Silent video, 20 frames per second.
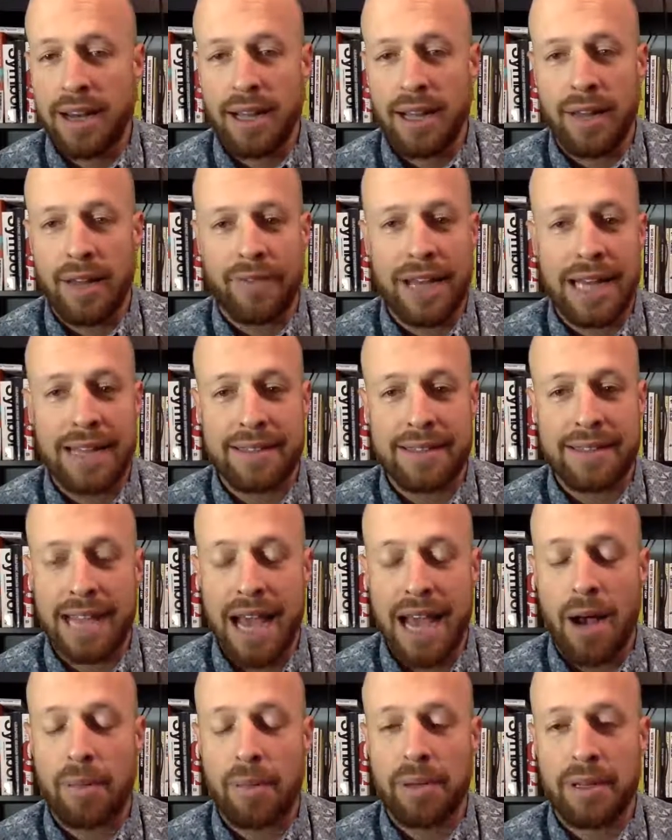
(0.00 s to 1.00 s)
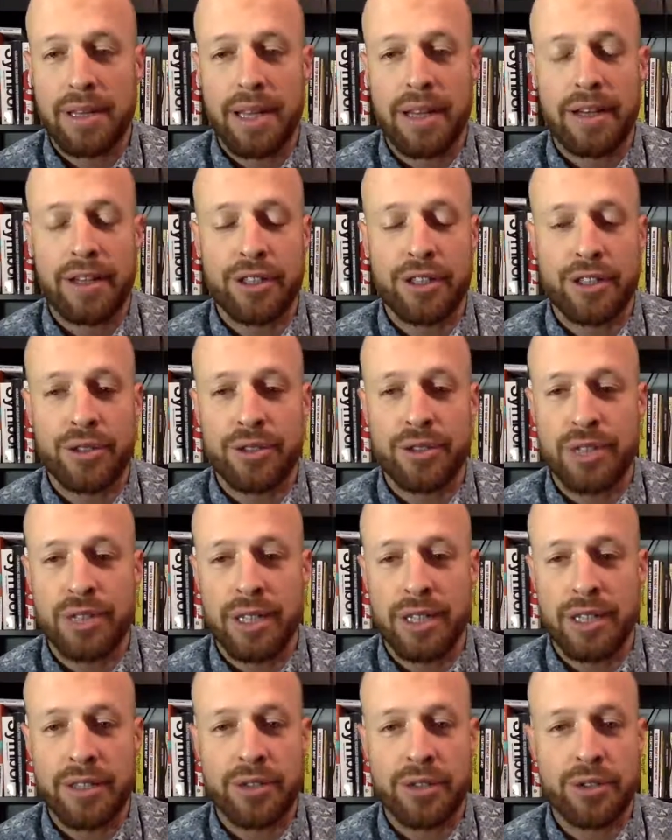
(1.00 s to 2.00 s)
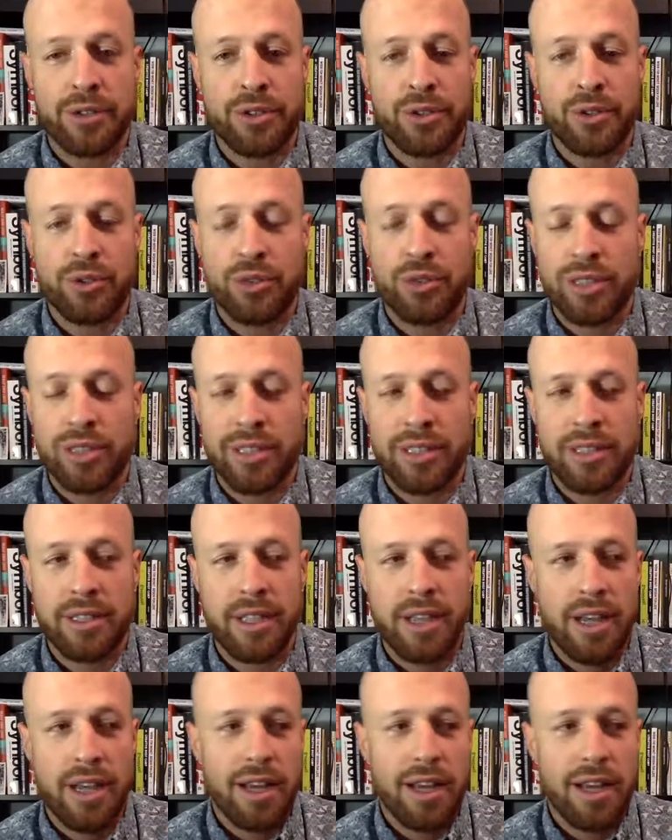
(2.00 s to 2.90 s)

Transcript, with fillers: If that's the output that you're choosing to do, you should